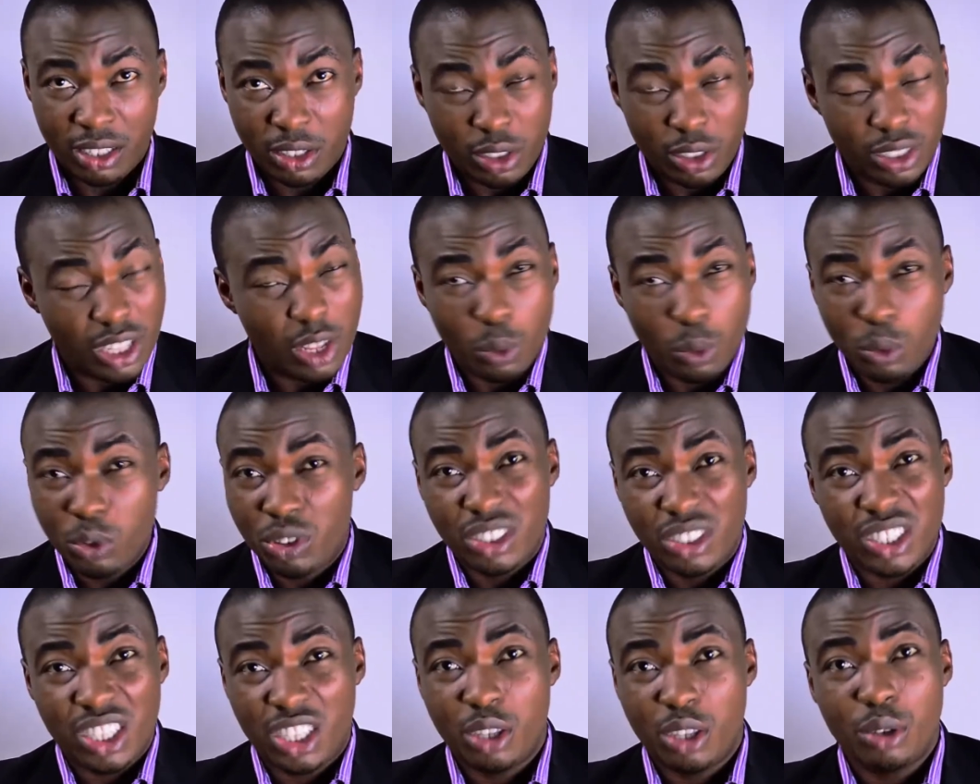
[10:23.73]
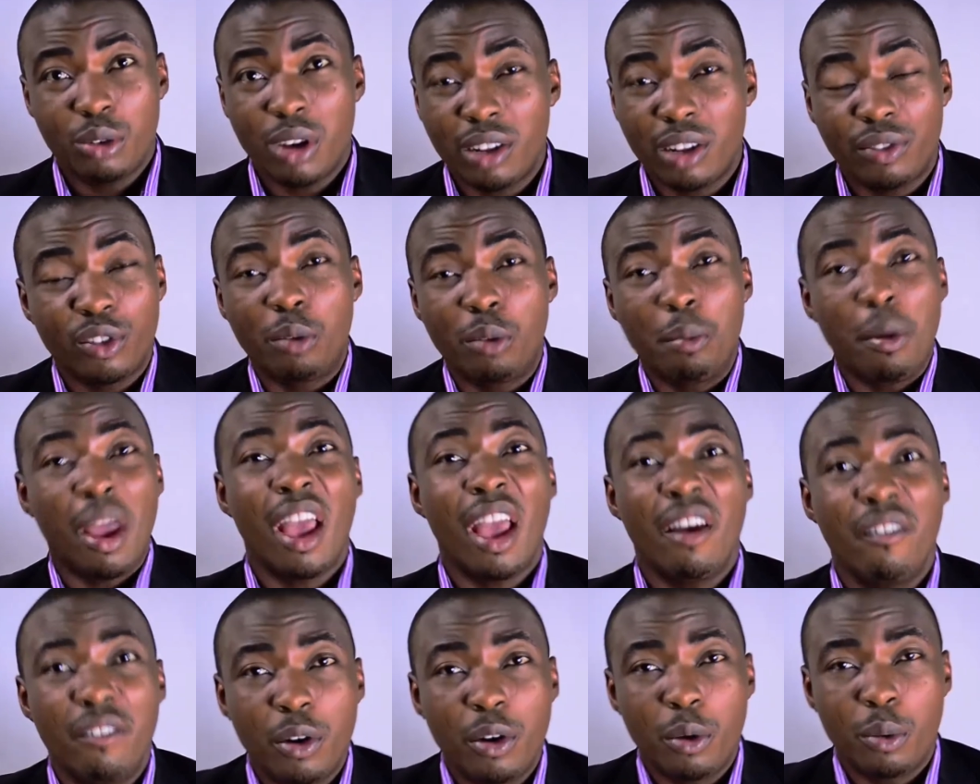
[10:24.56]
They will seek you out from
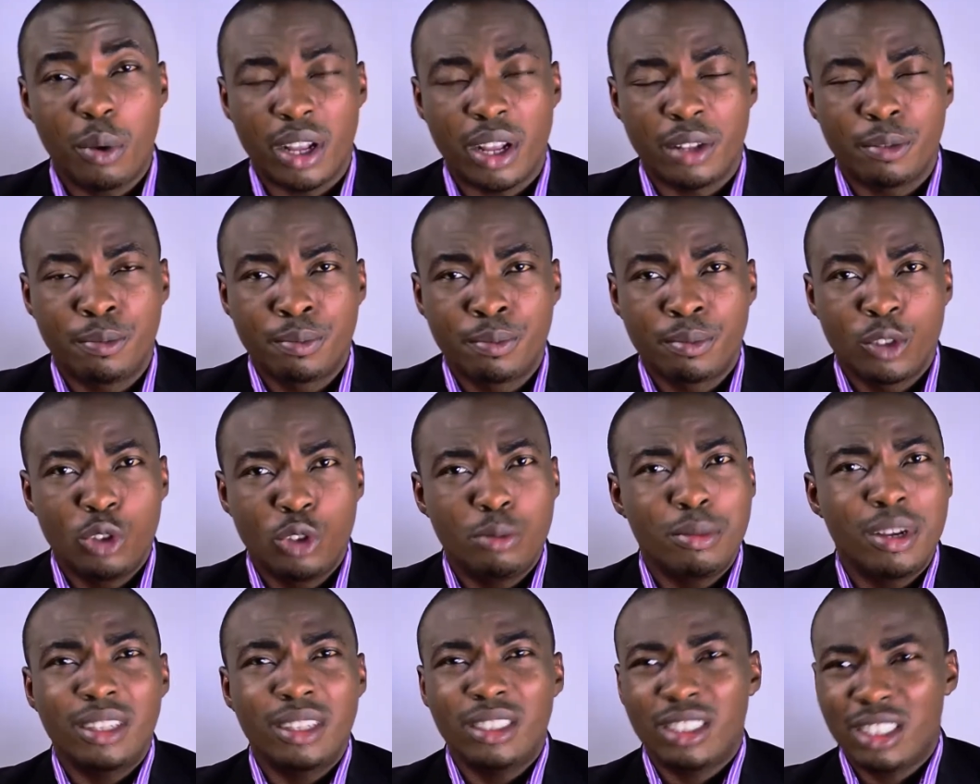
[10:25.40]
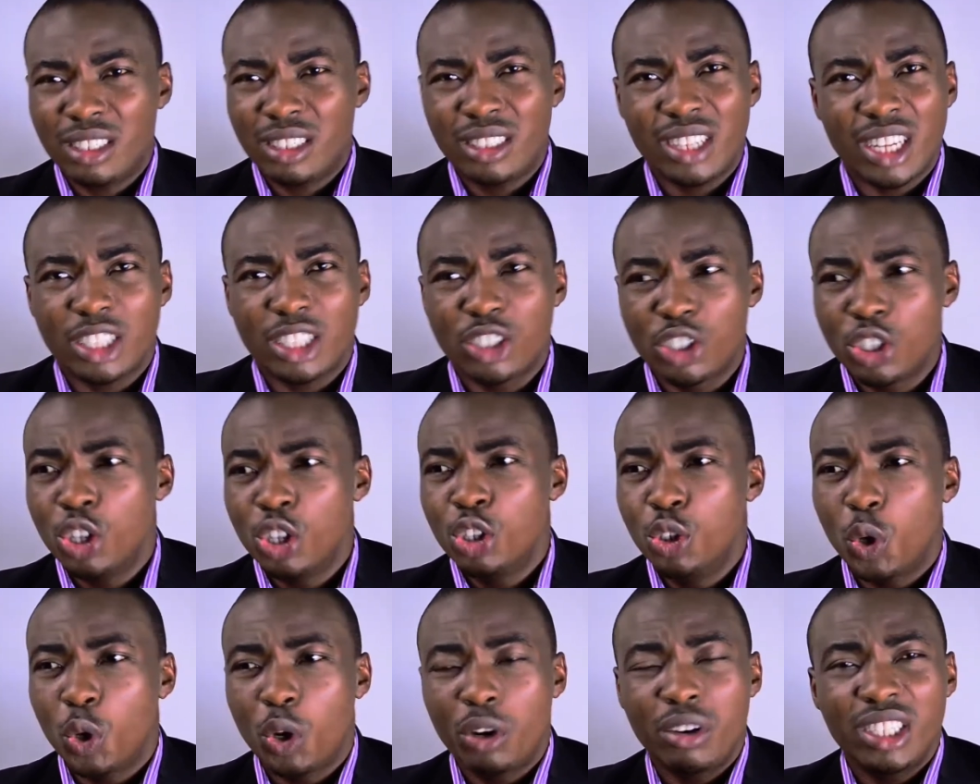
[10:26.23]
everywhere. Imagine that
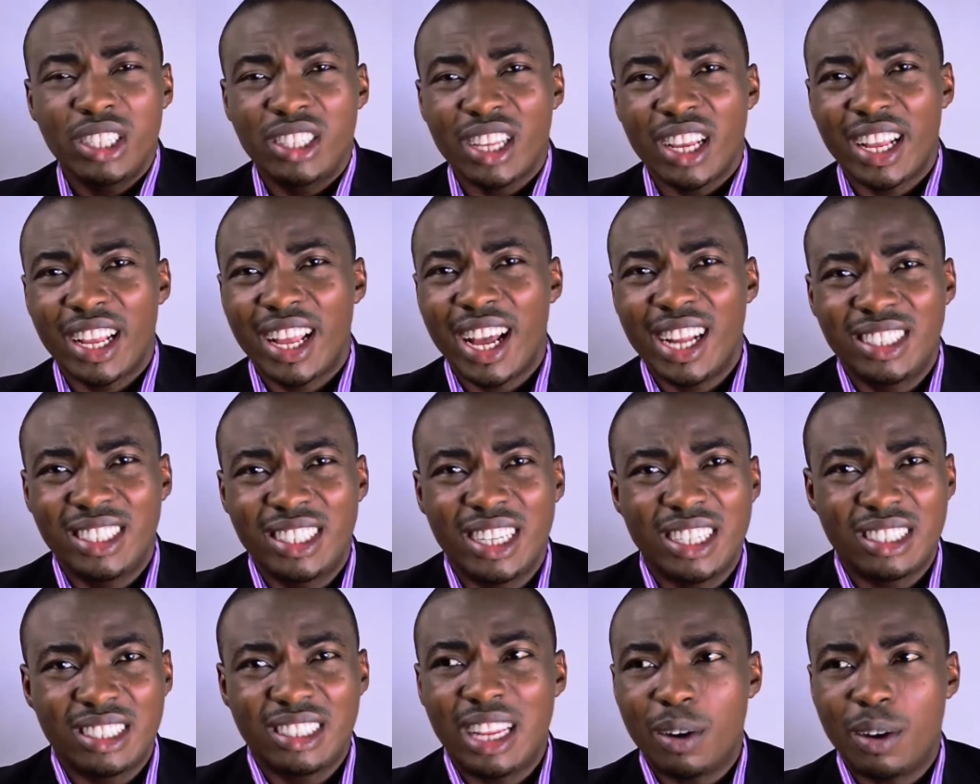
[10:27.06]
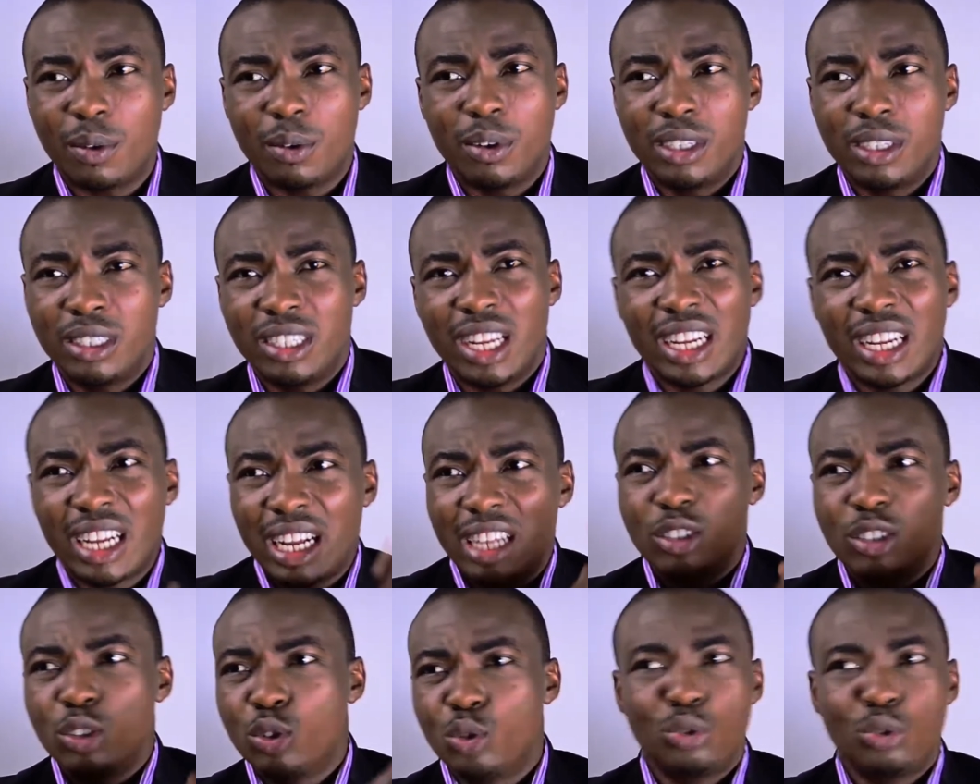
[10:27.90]
you create a gadget now that
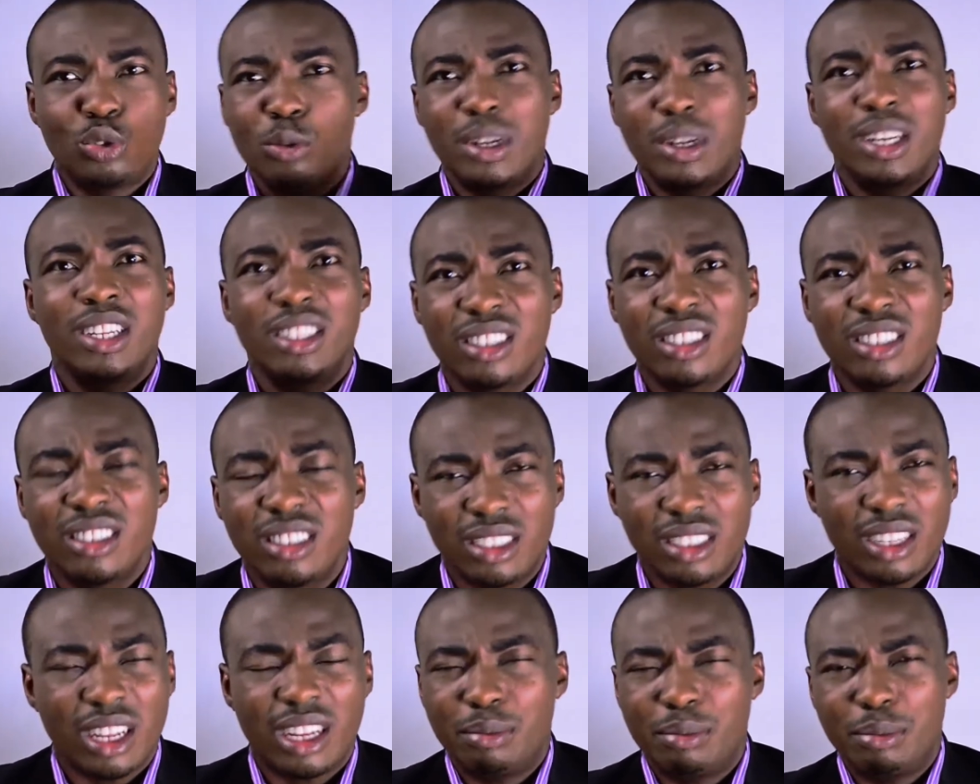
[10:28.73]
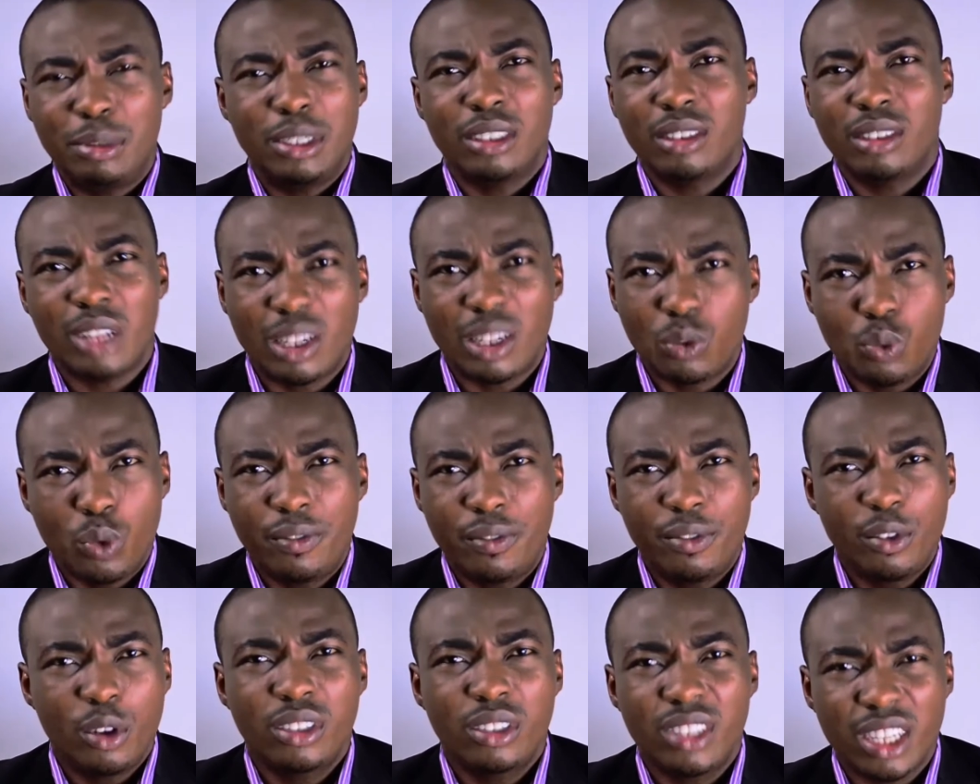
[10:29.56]
can do so many things, that we've
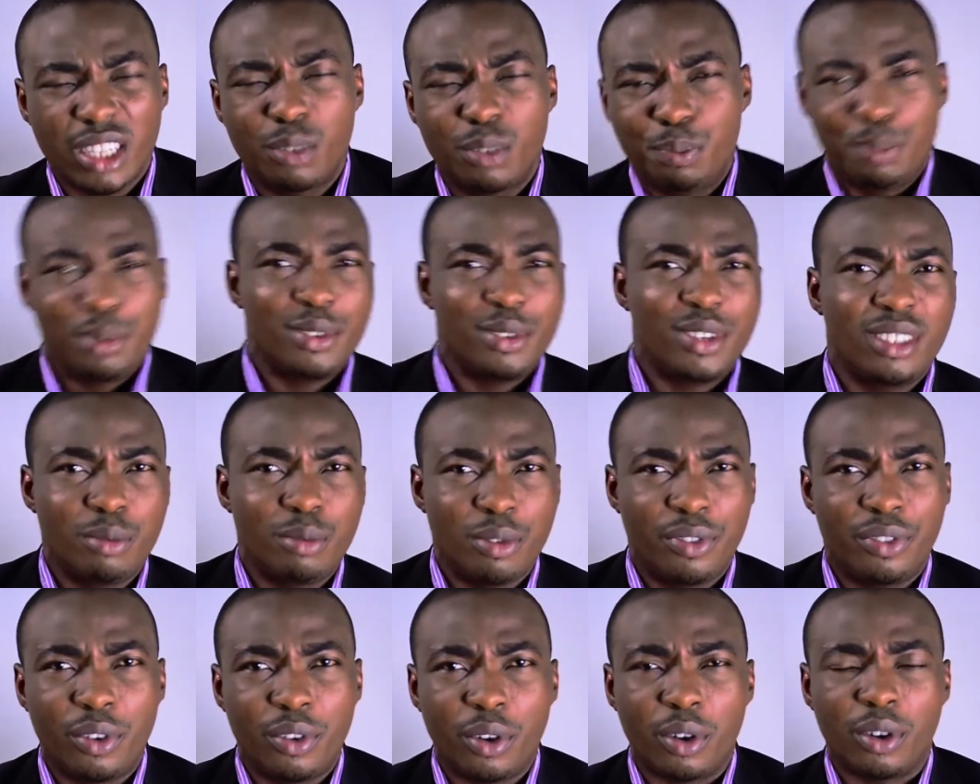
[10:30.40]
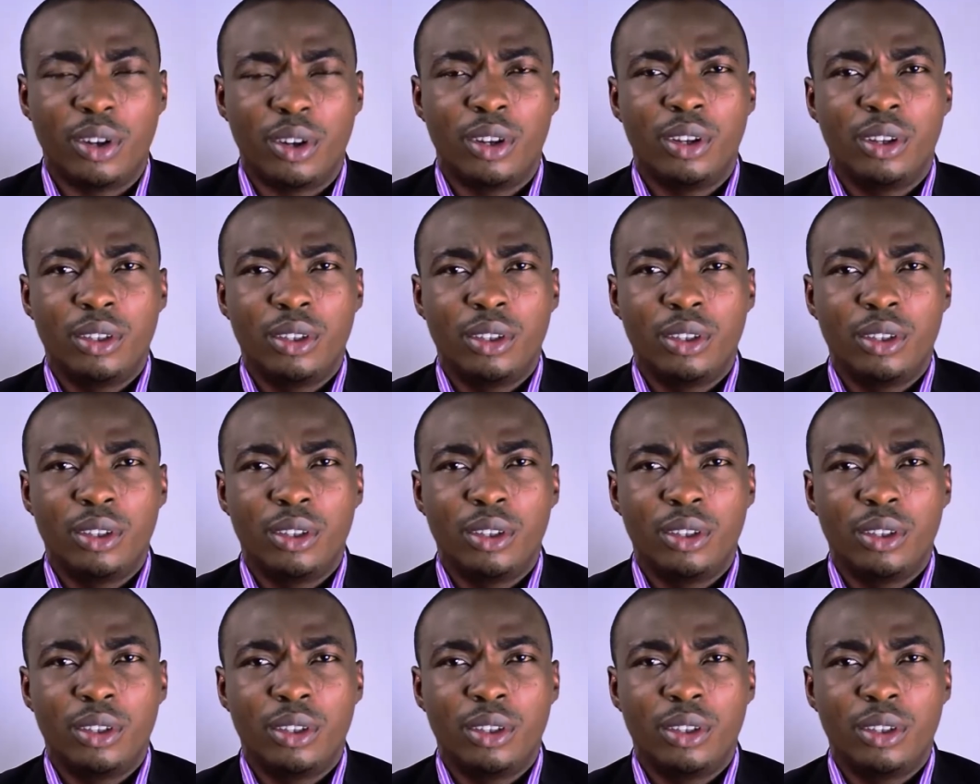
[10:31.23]
not experienced before.